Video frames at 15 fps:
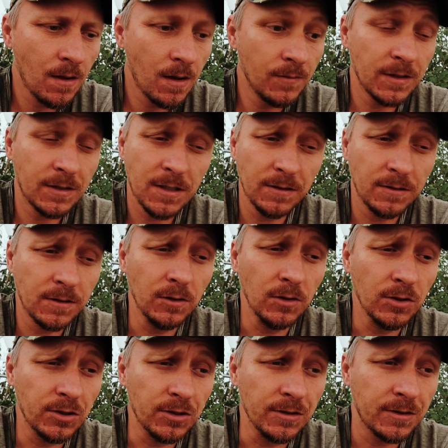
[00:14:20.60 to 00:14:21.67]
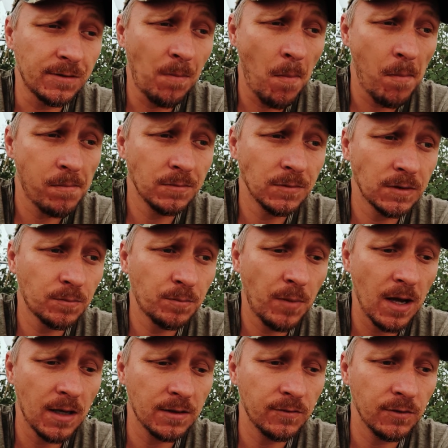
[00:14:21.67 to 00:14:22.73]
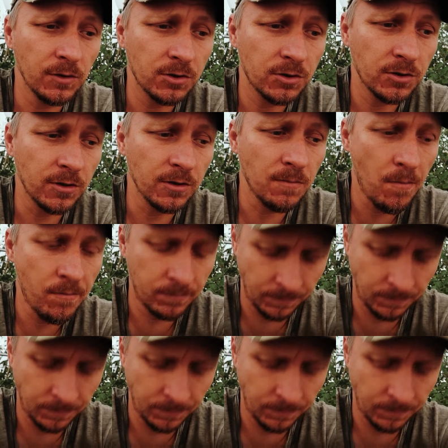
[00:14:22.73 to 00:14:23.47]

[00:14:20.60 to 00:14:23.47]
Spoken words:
they taste delicious, packed full of sugar.